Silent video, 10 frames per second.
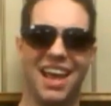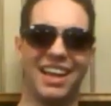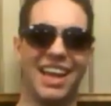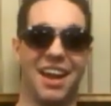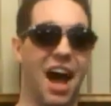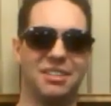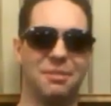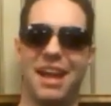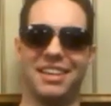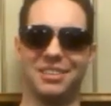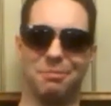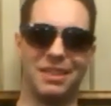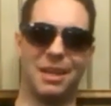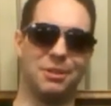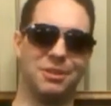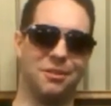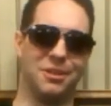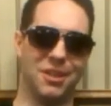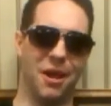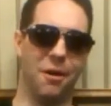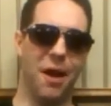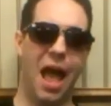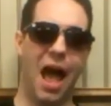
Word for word: Again, Ozymandias, best episode in the show.